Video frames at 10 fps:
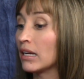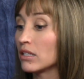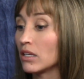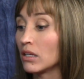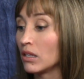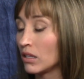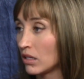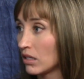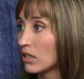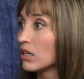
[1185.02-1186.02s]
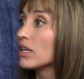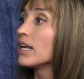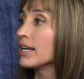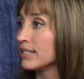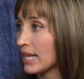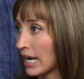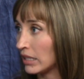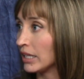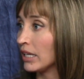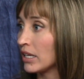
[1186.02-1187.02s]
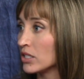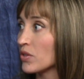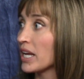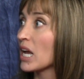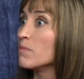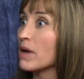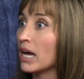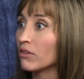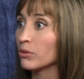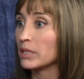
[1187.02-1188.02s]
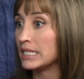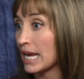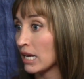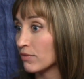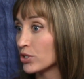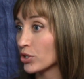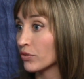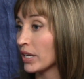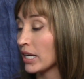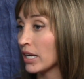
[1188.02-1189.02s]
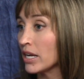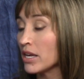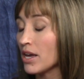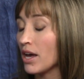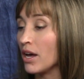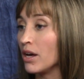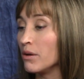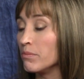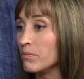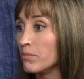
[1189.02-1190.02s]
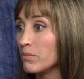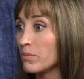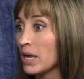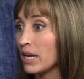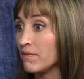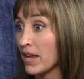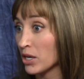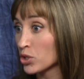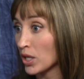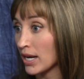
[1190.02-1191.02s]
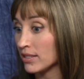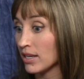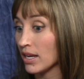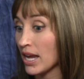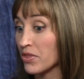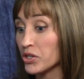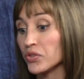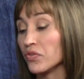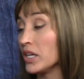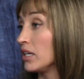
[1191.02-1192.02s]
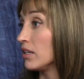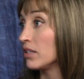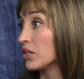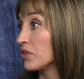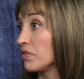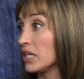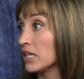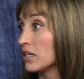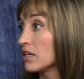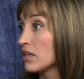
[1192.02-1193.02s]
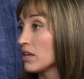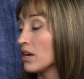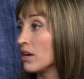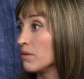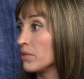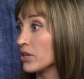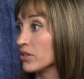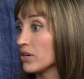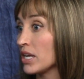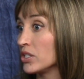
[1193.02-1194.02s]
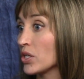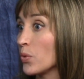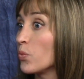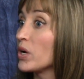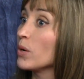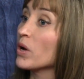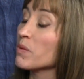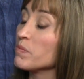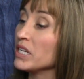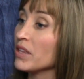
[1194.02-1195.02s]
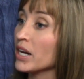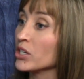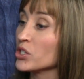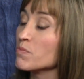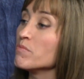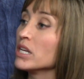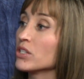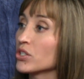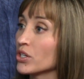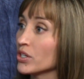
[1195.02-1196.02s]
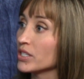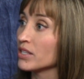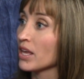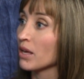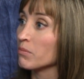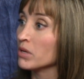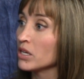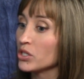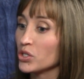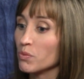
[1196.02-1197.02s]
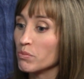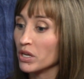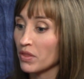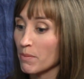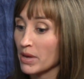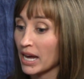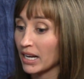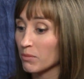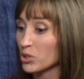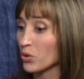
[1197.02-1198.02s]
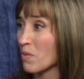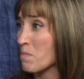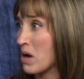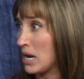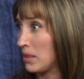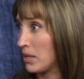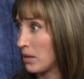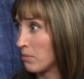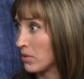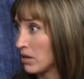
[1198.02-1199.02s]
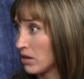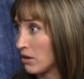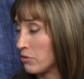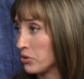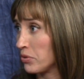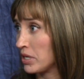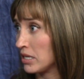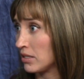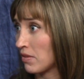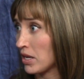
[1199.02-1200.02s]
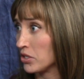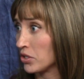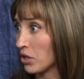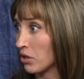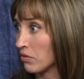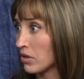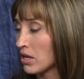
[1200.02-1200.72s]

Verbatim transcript: Different definitions. Exactly. yeah. And so they come back from a day of serving um, and evangelizing, and they're defeat they're defeated. Um, there, and so we want to be there to minister to them, to build them back up, to remind them of who it is that they serve